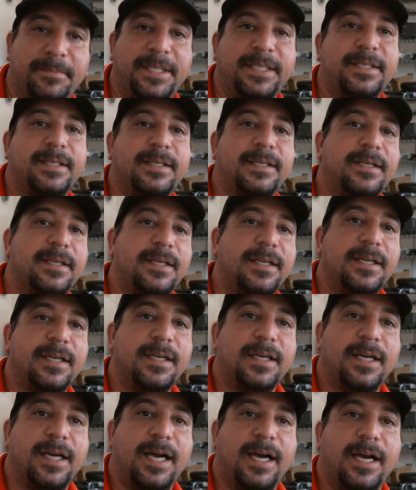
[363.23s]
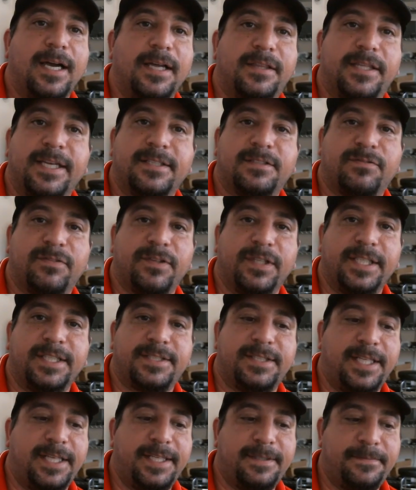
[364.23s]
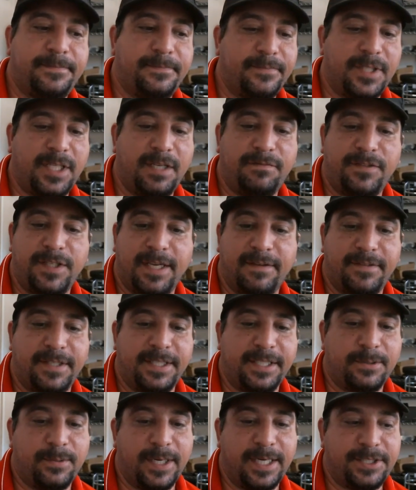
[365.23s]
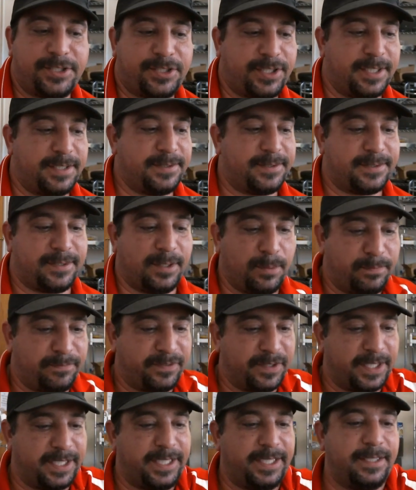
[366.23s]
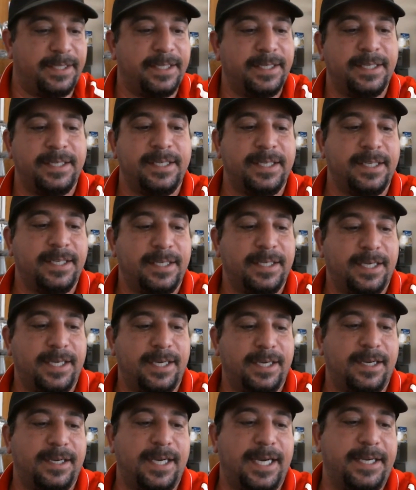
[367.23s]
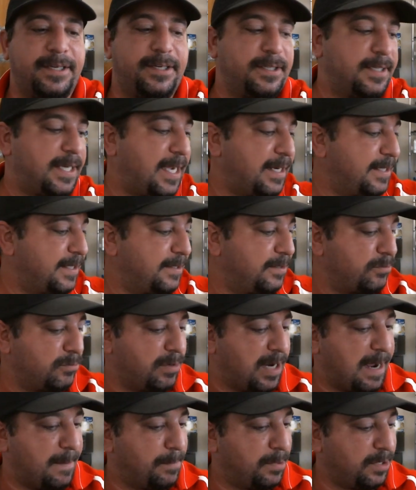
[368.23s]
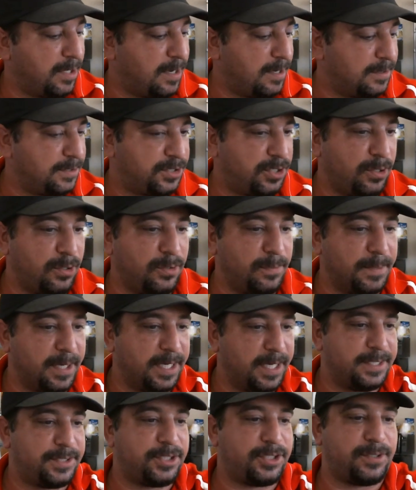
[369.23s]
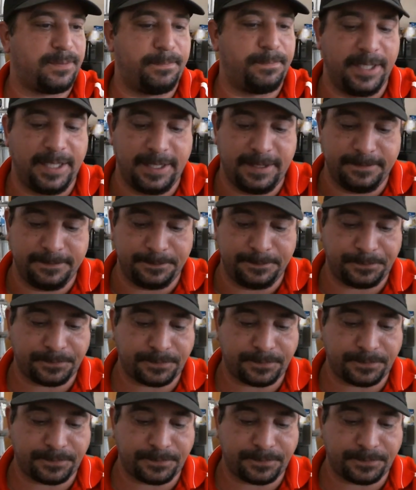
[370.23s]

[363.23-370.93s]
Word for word: me. Thanks for listening. If you have any questions, hopefully I didn't ramble on too much, but